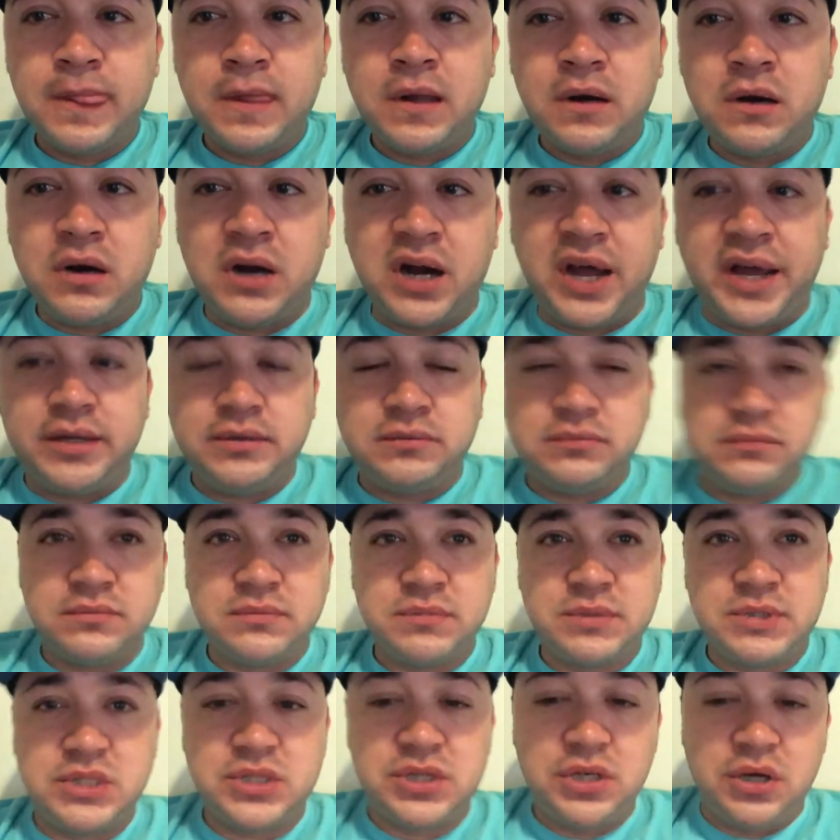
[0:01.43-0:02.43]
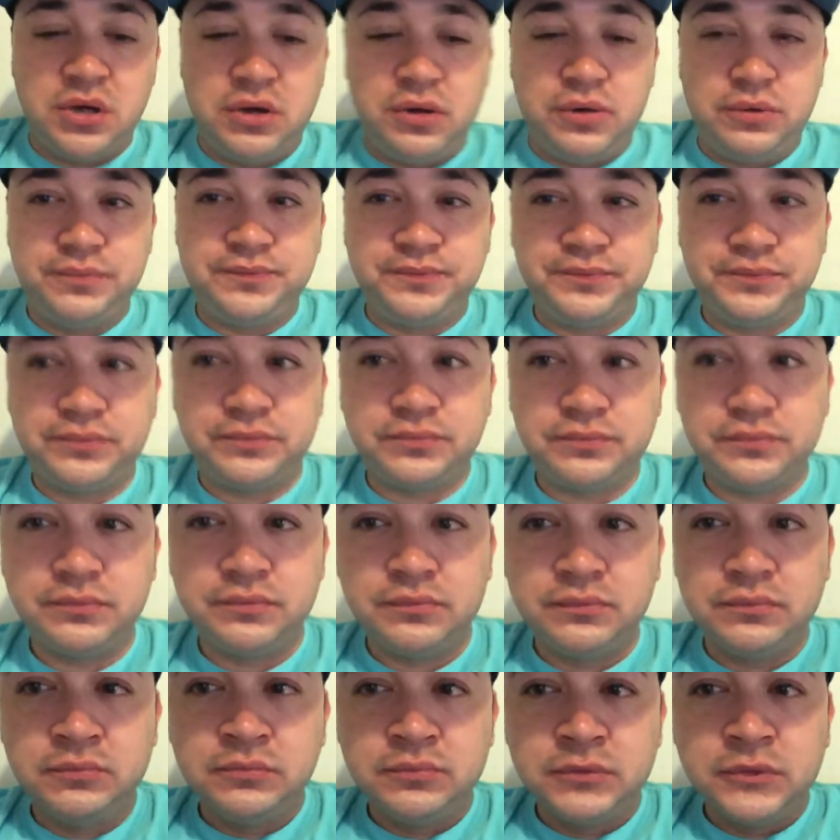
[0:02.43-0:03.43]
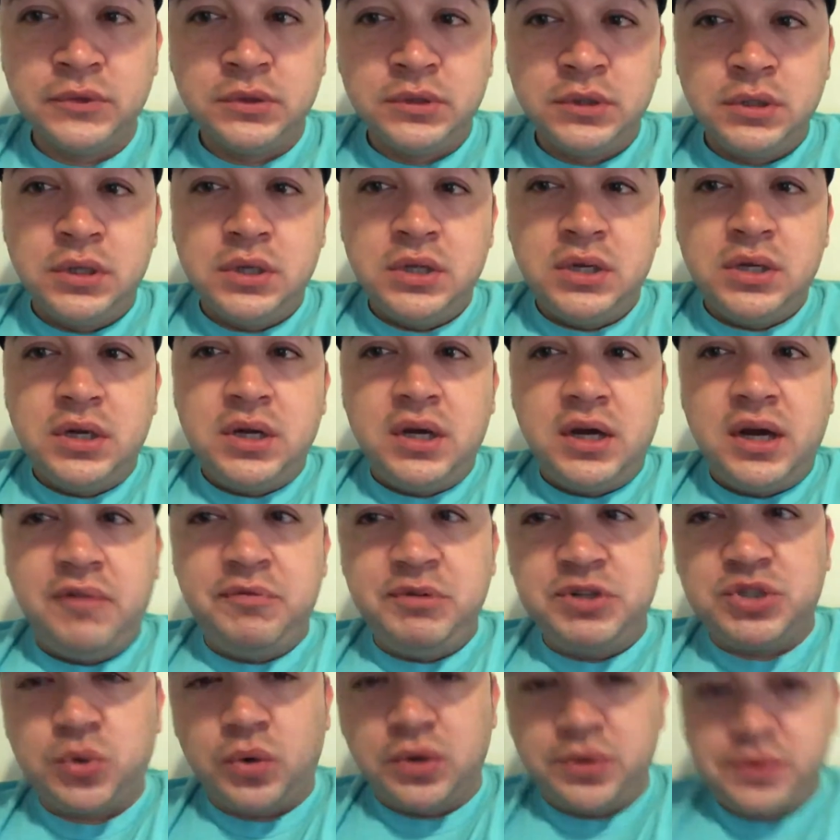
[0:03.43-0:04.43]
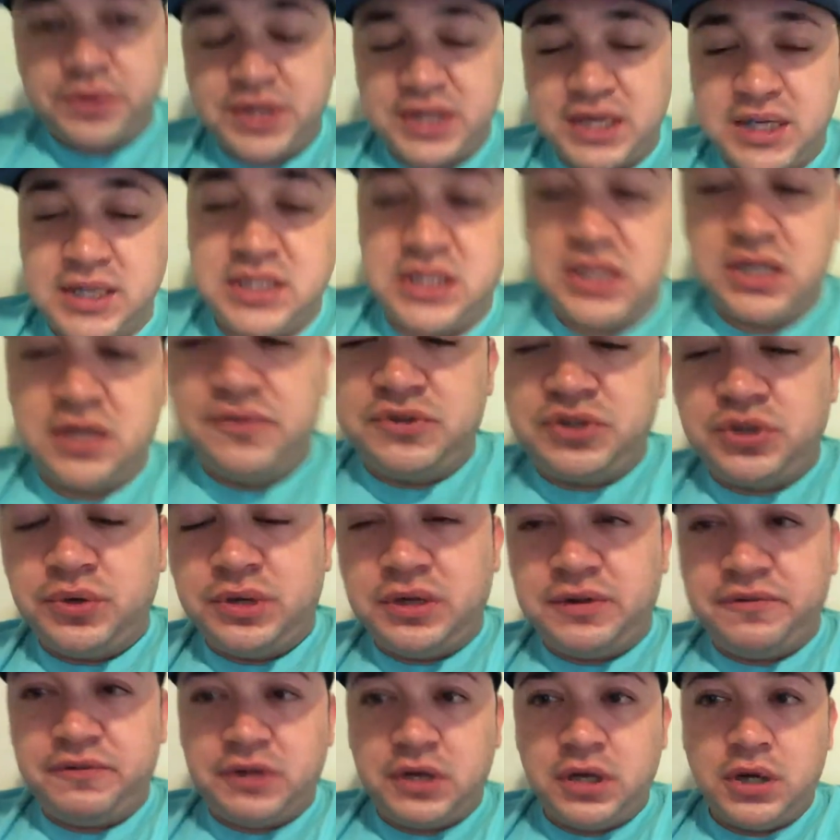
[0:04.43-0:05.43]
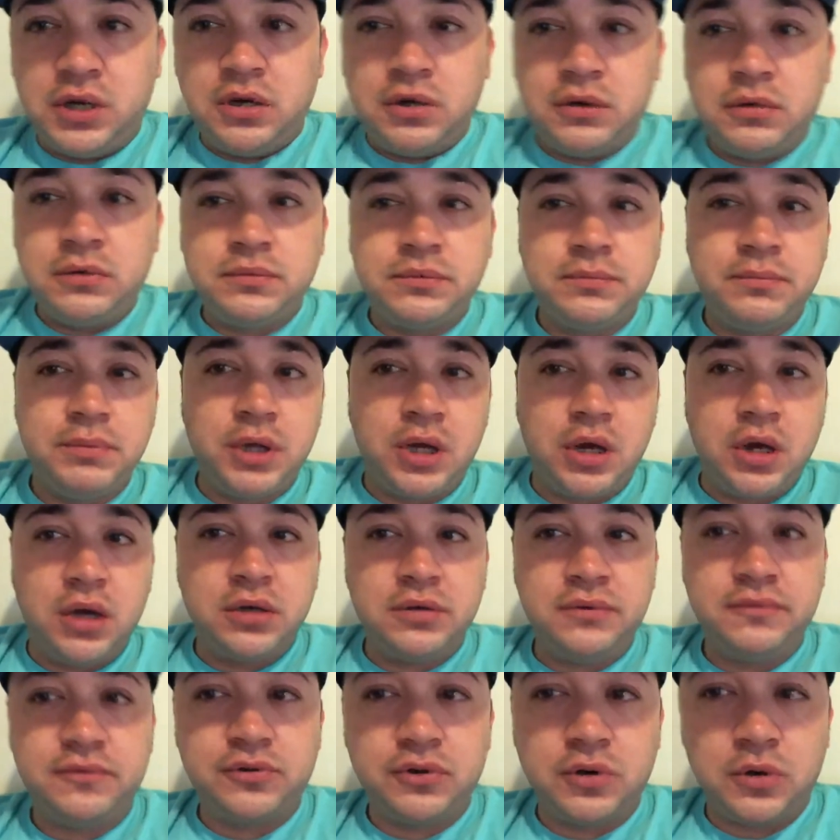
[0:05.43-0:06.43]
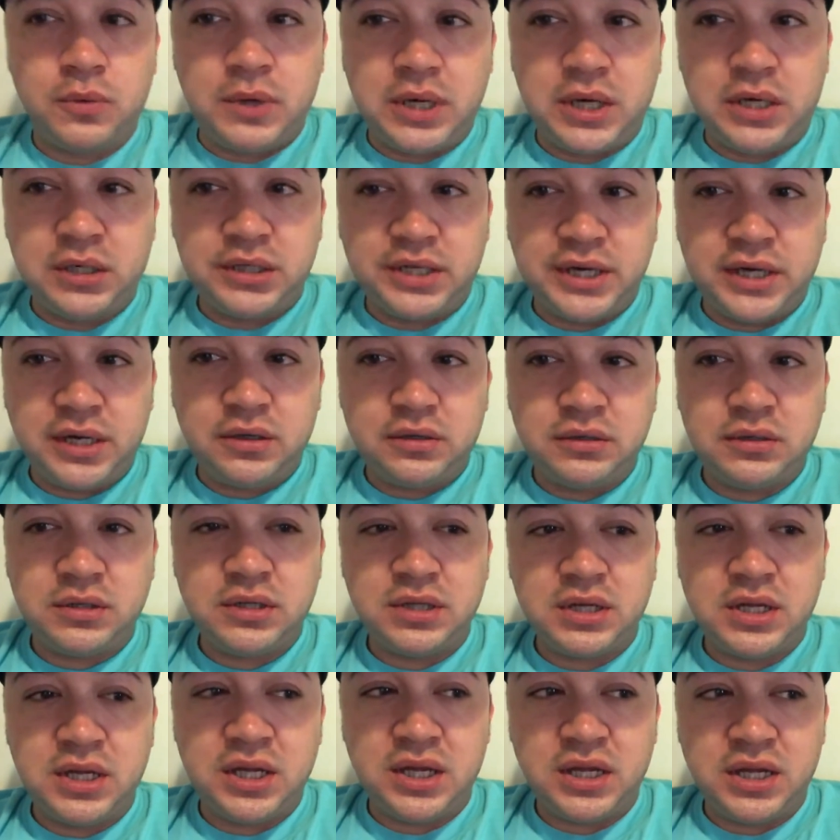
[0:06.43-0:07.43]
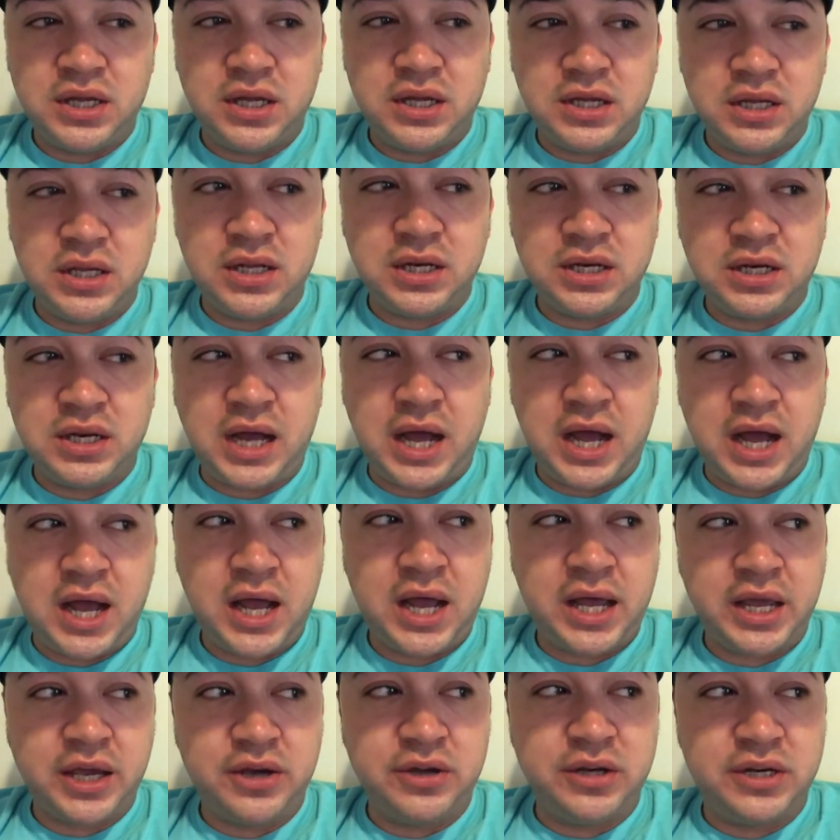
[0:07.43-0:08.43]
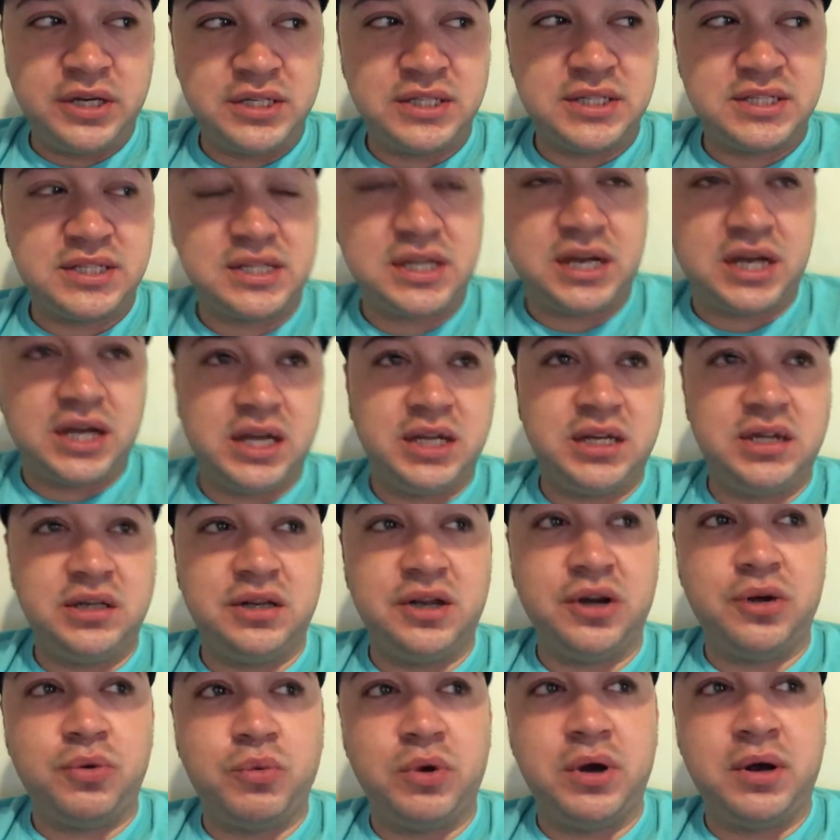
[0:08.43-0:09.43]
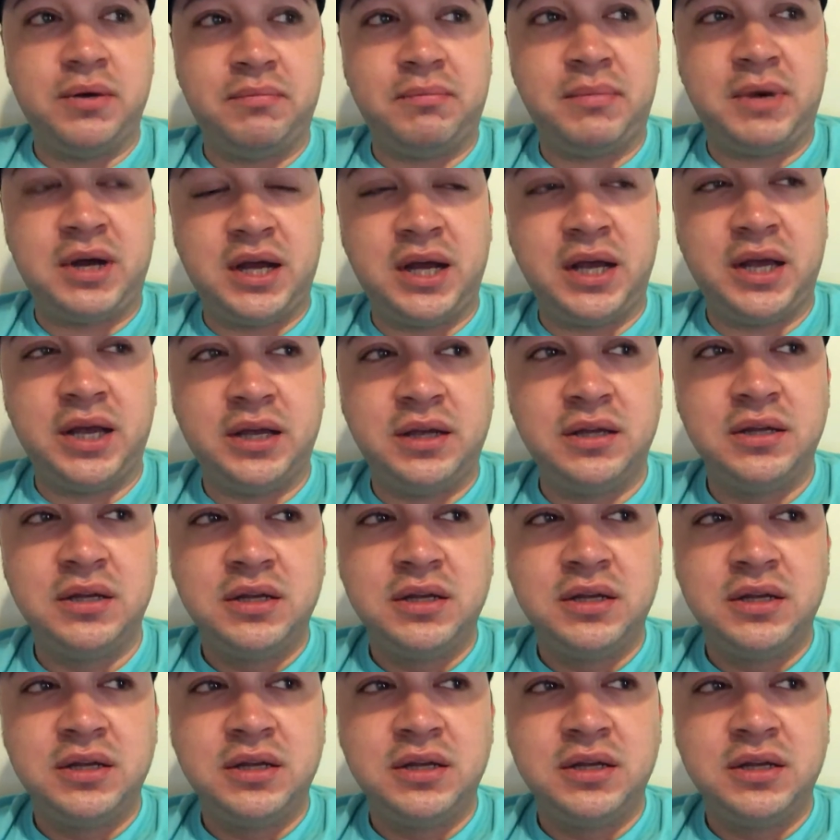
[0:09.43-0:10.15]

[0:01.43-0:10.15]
All right, so I've been toying with the idea of doing a video blog for a while now, and I couldn't decide, you know, what my,